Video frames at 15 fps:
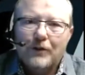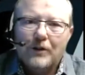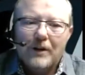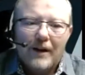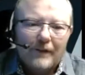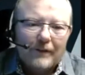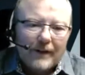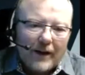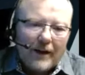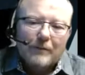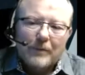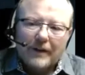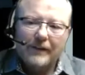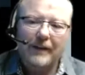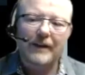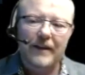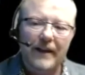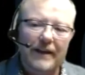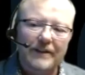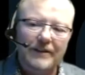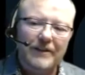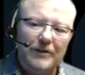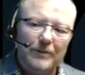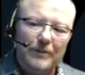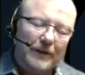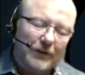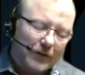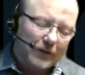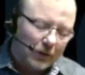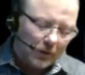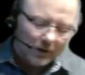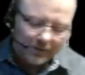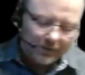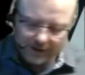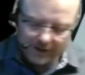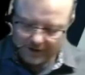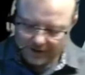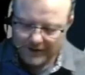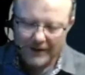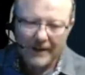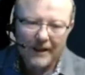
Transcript: I've been in the agency space for 12 years,